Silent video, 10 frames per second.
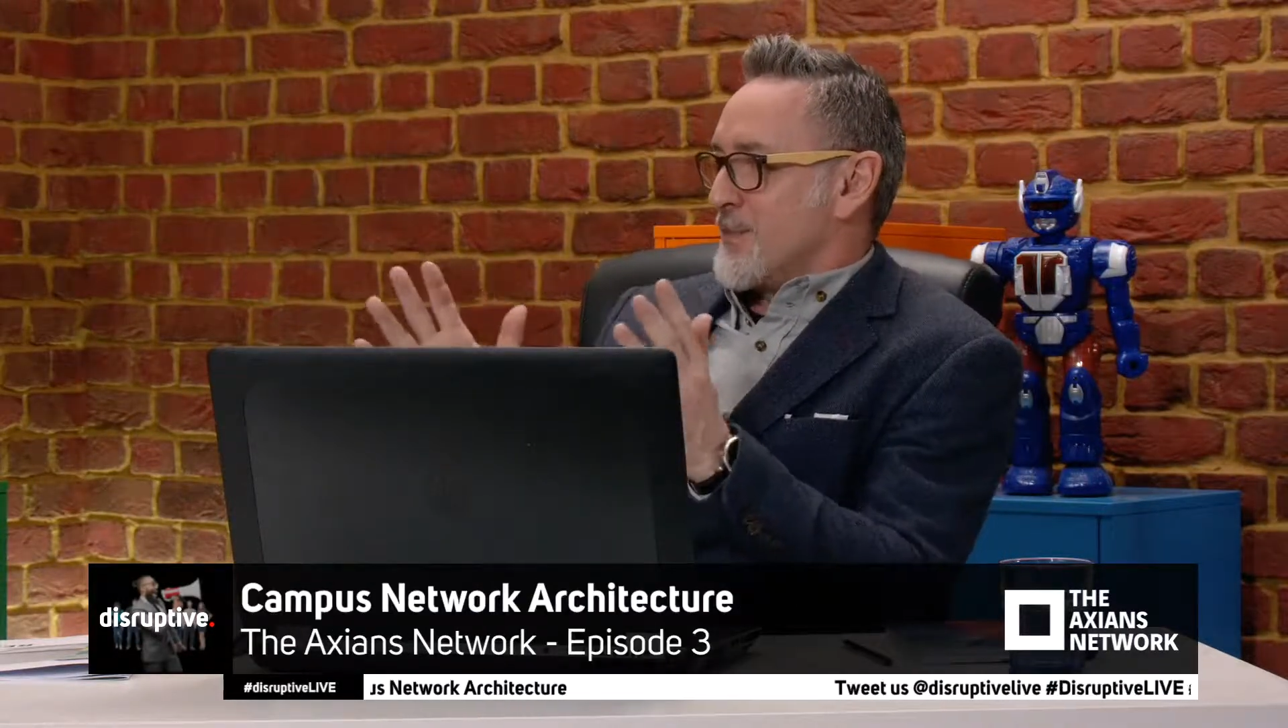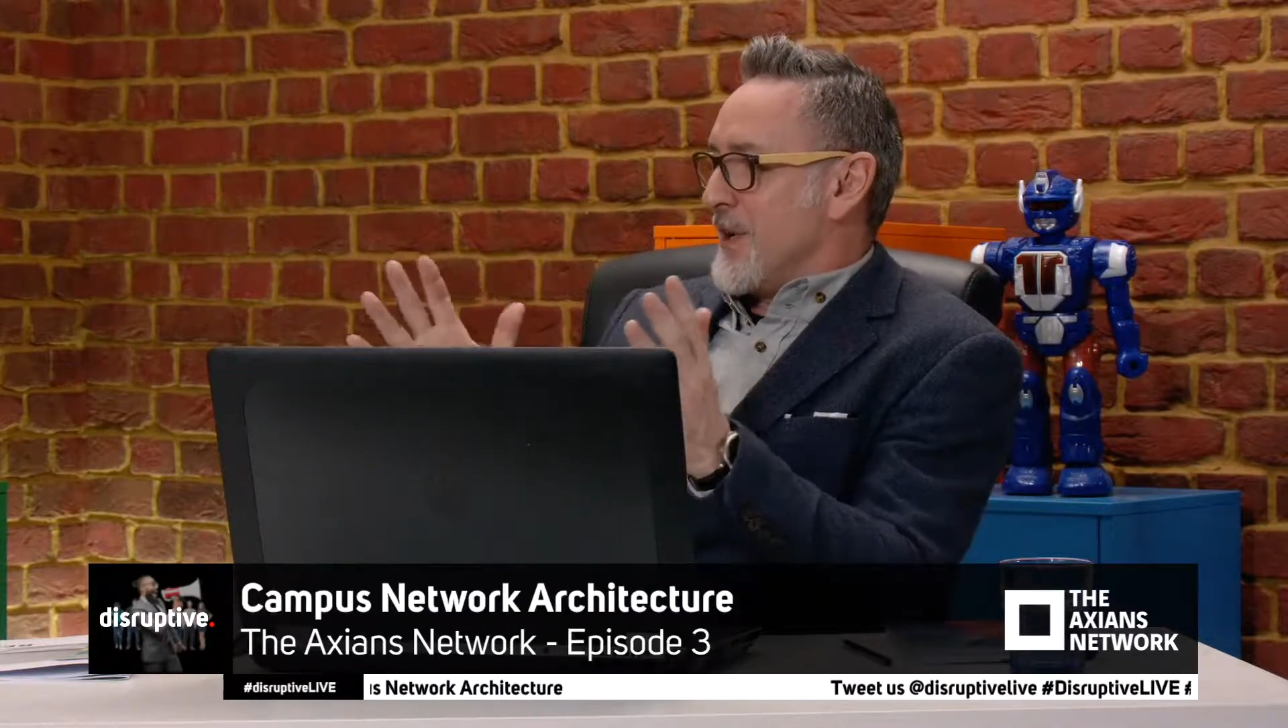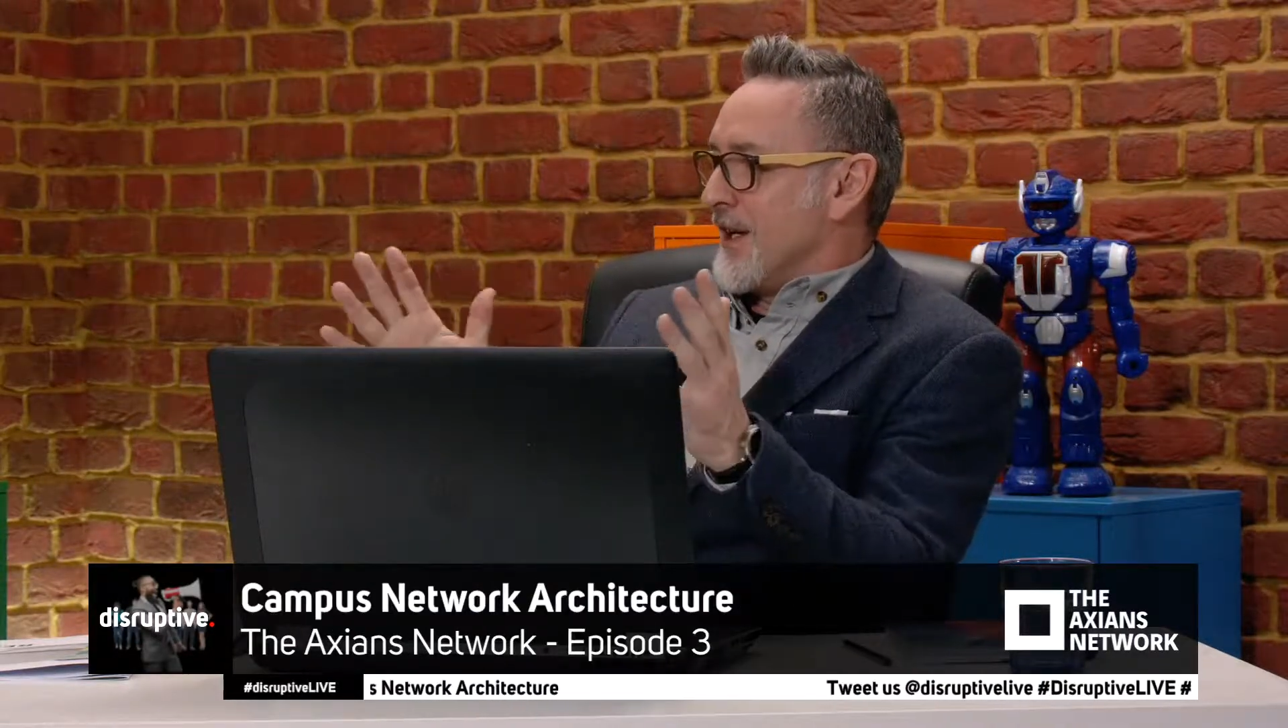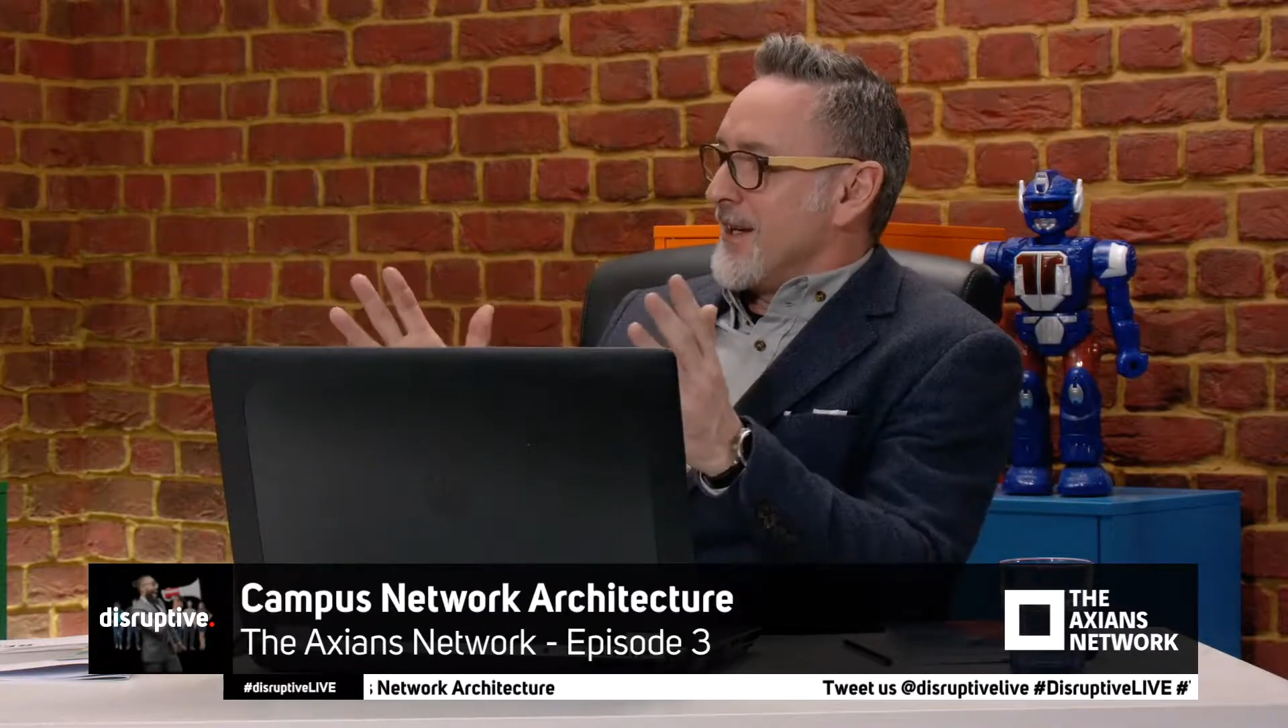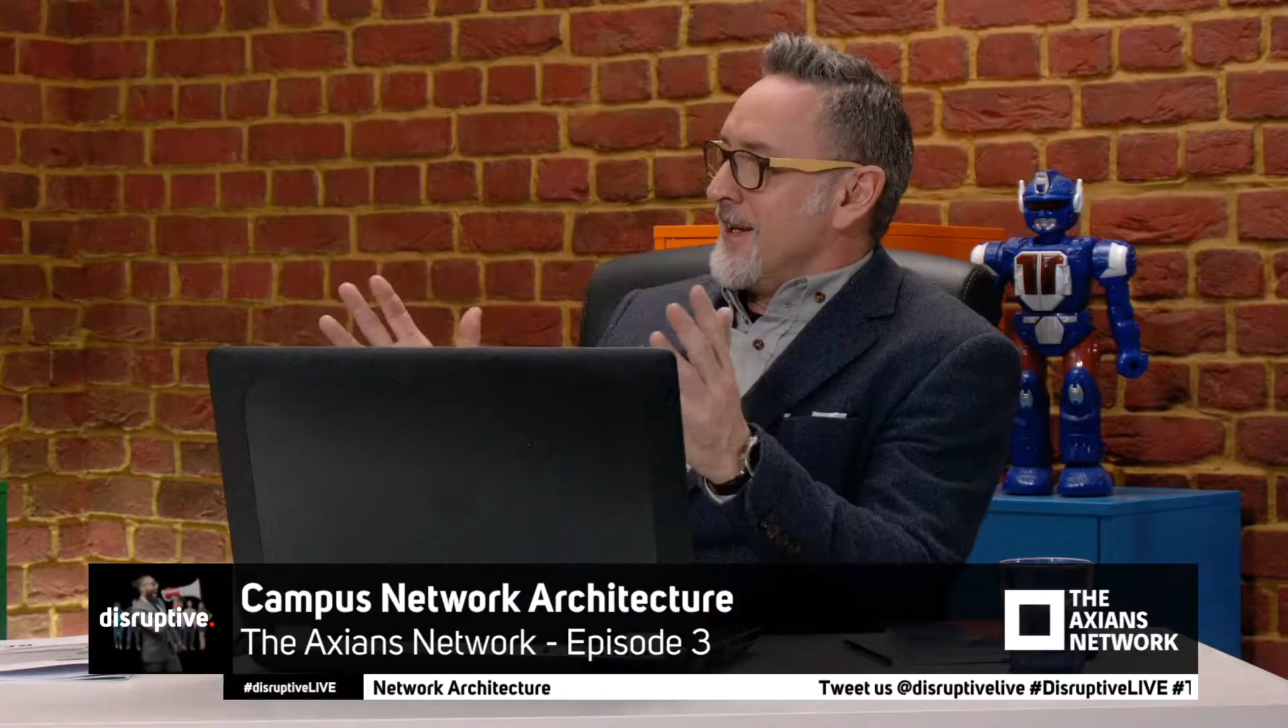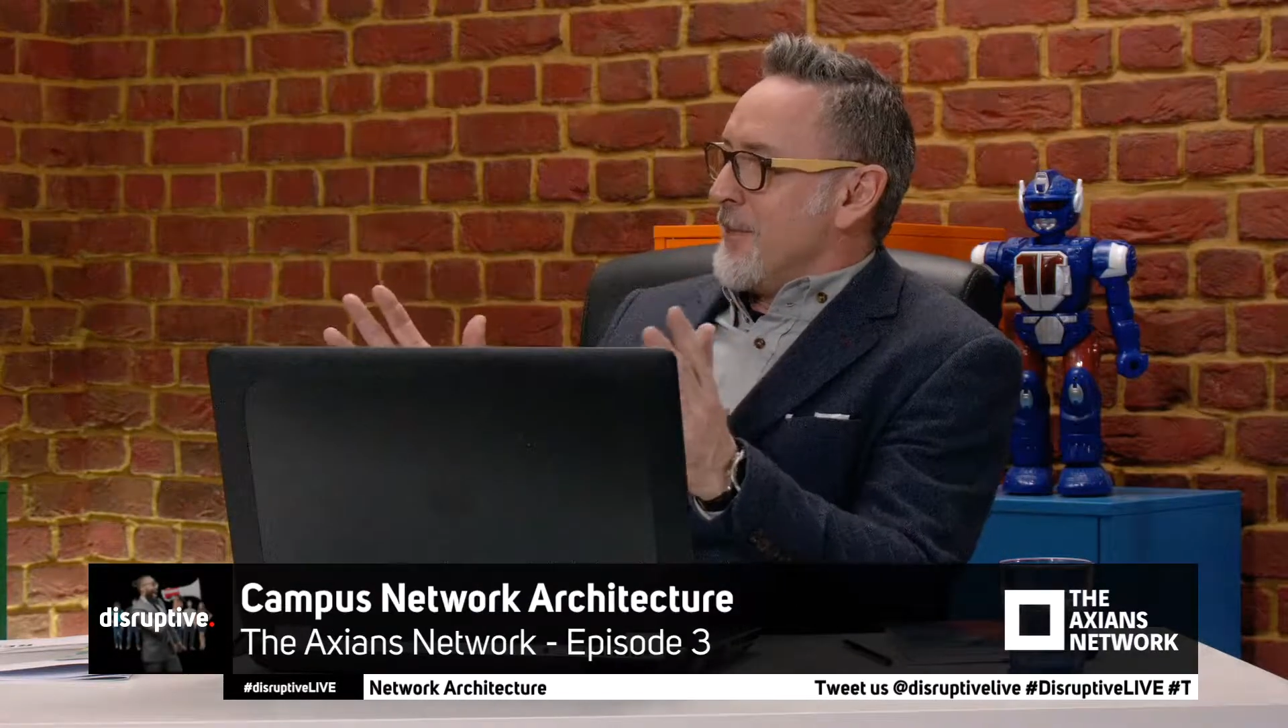as being a